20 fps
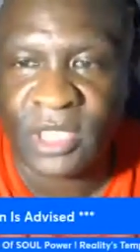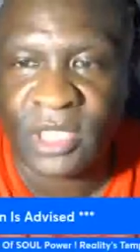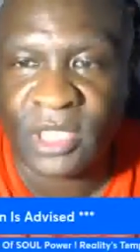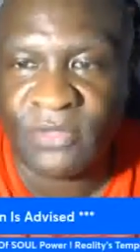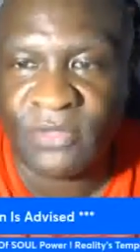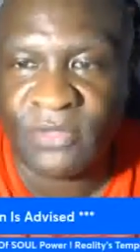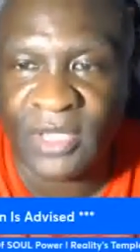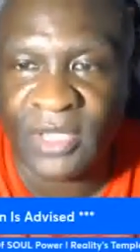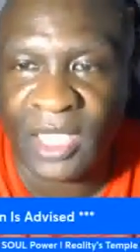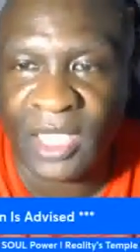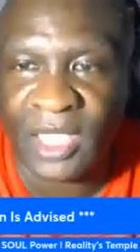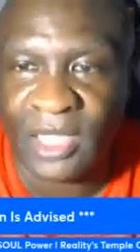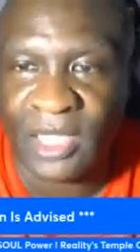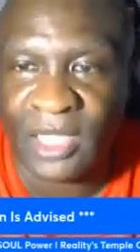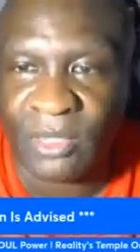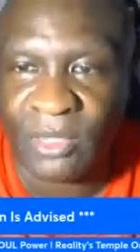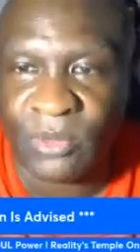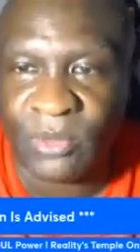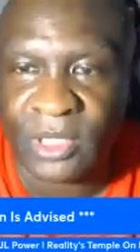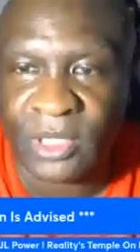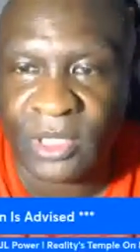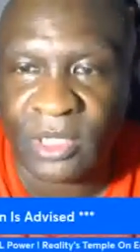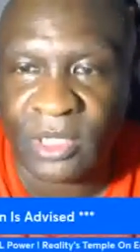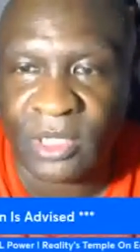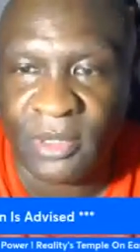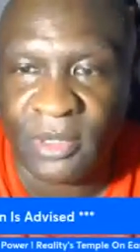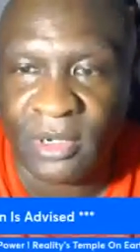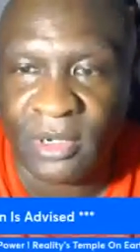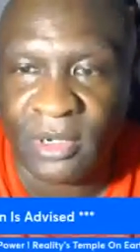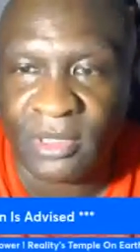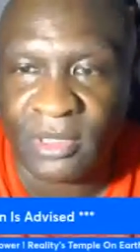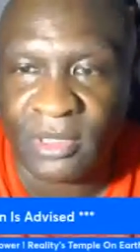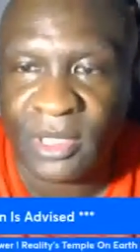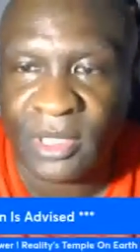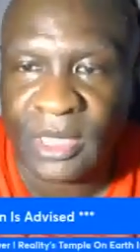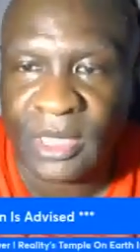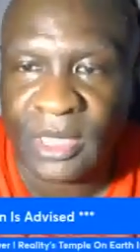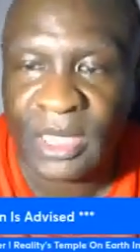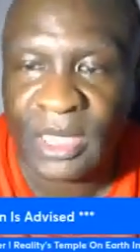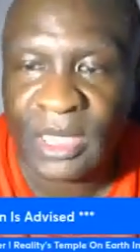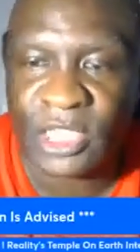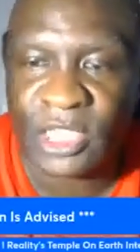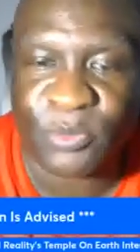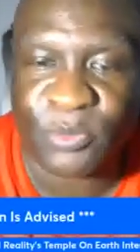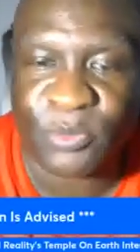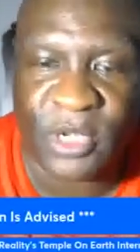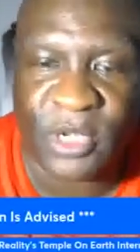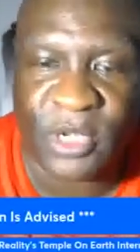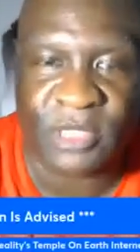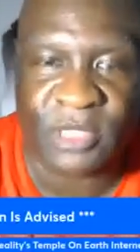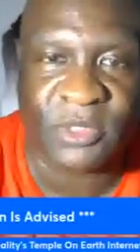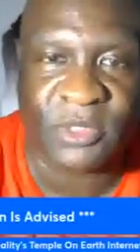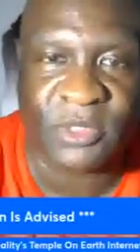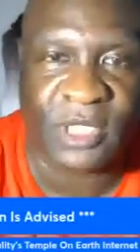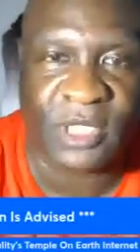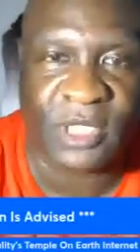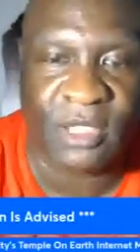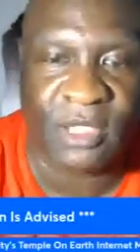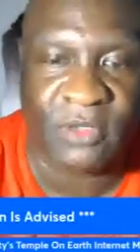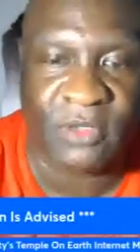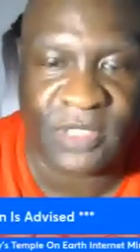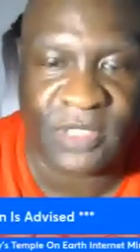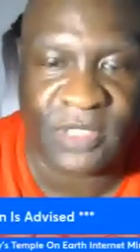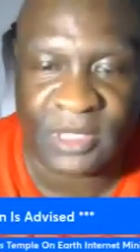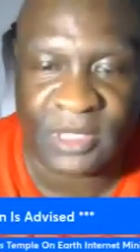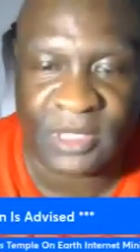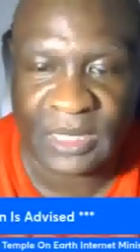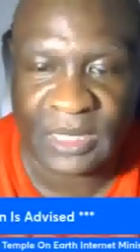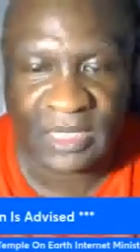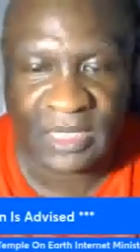TV land that want to come here and express themselves and